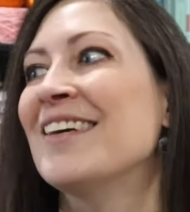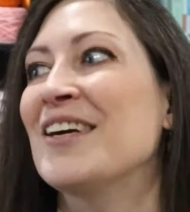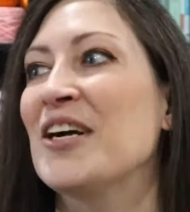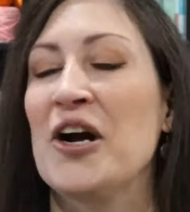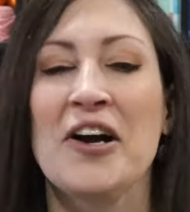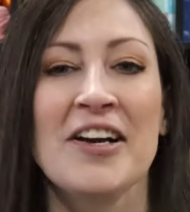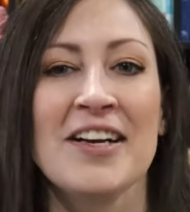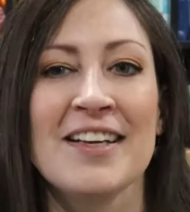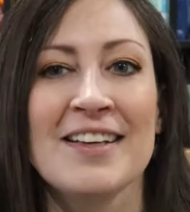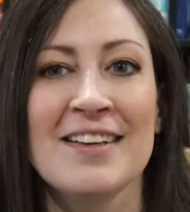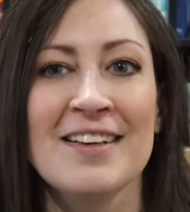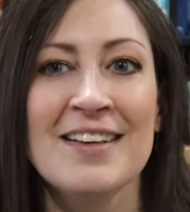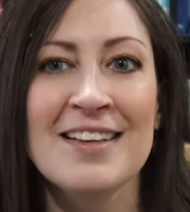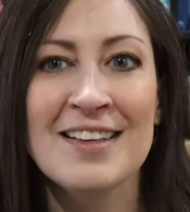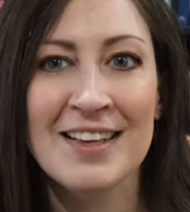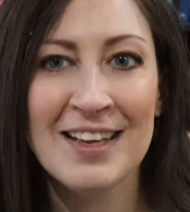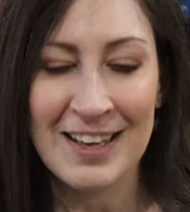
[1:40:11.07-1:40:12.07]

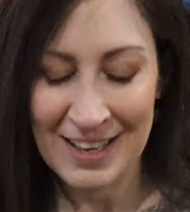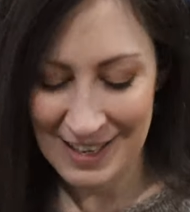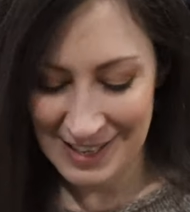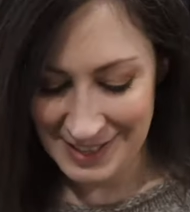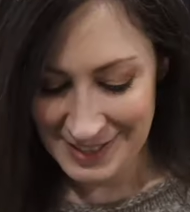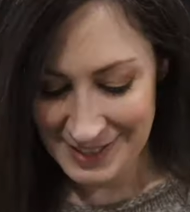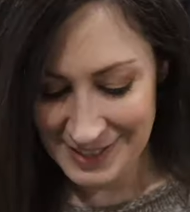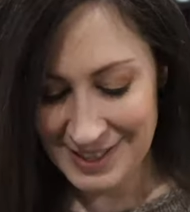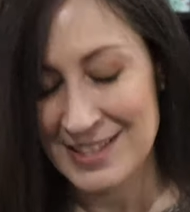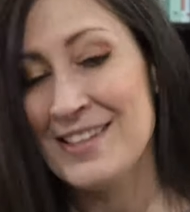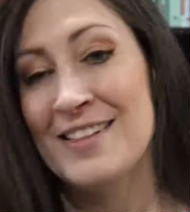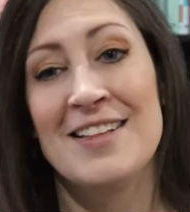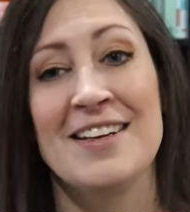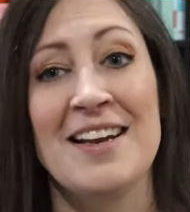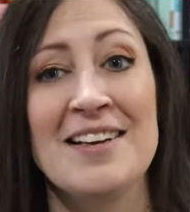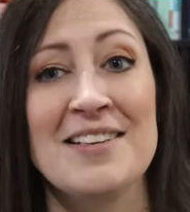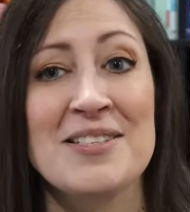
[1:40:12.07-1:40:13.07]
garden is
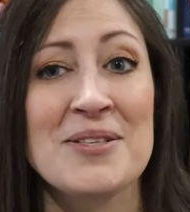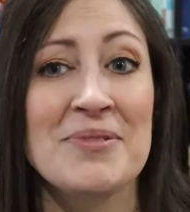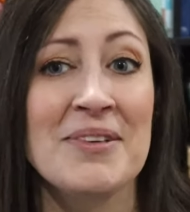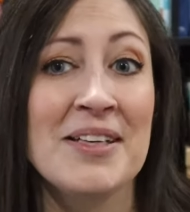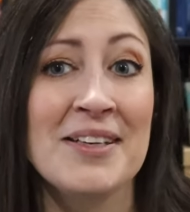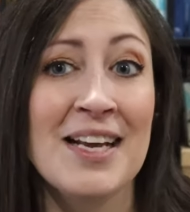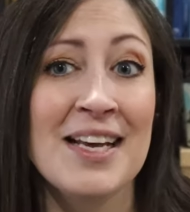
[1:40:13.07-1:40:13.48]
the next one.